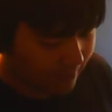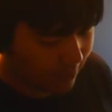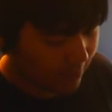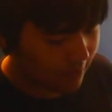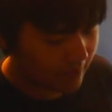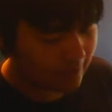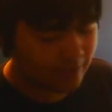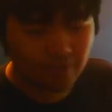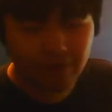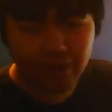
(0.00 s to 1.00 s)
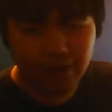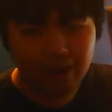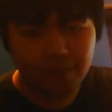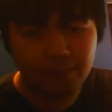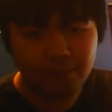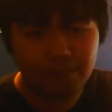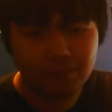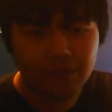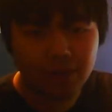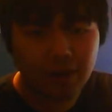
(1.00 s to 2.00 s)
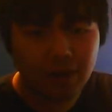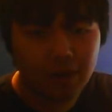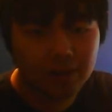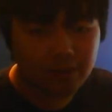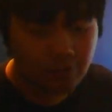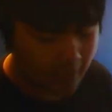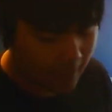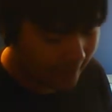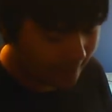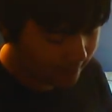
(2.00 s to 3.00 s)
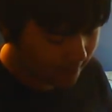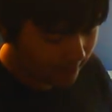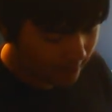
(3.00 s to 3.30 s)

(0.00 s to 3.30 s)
stuff that were on that shelf anyway. Super Monkey Ball 2 case,